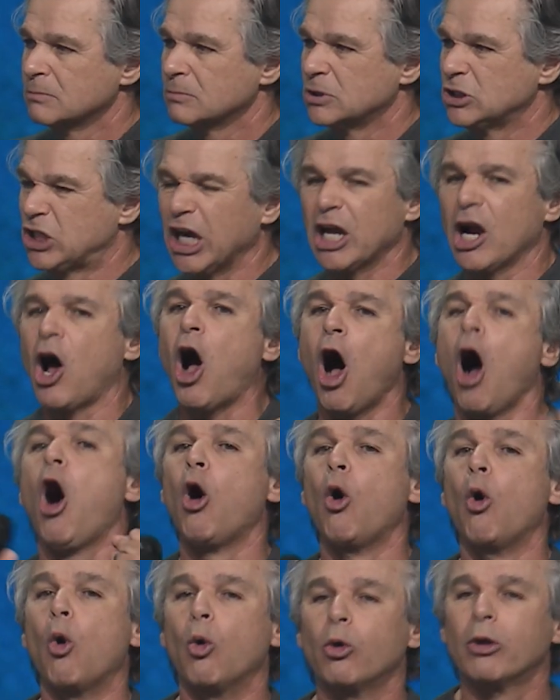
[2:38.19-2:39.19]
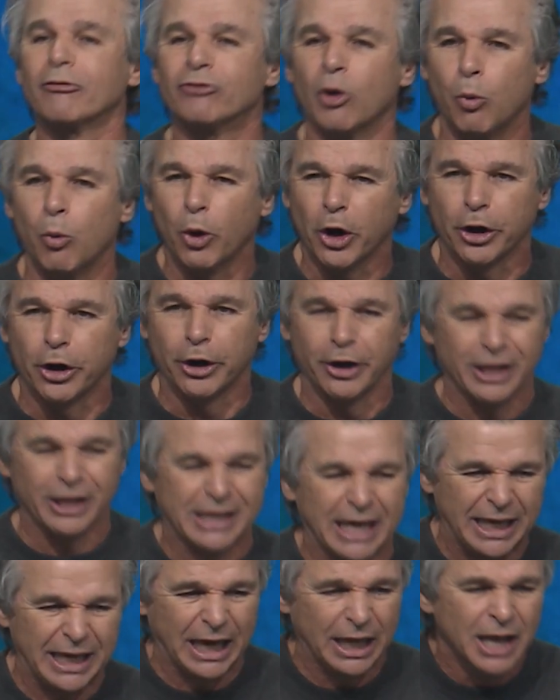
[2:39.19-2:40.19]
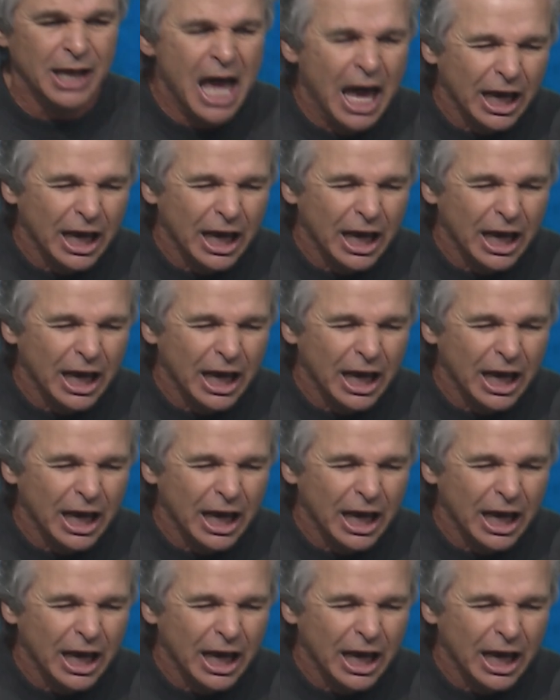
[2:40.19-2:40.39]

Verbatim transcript: Get a hold of the Word again.